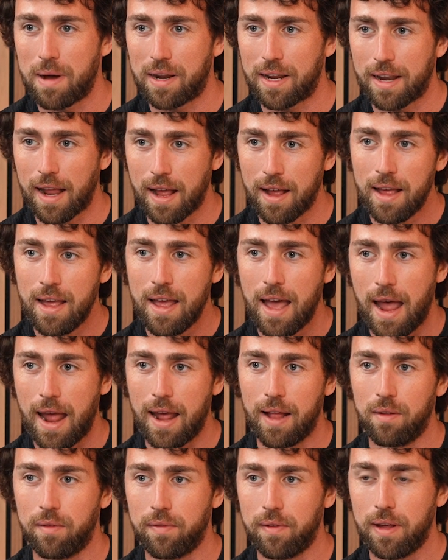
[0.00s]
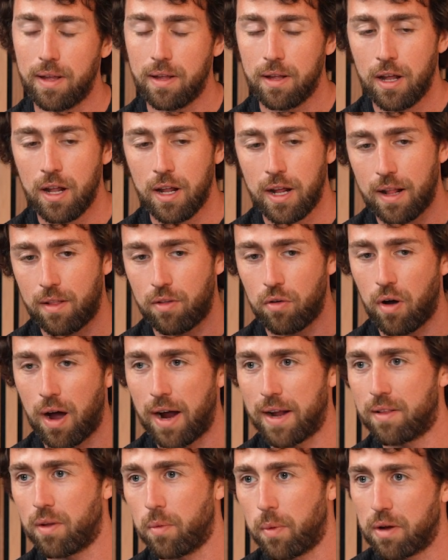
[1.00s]
And then a healthy, it's your
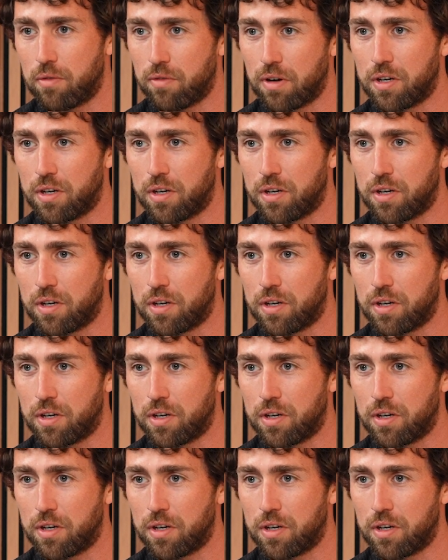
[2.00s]
height to weight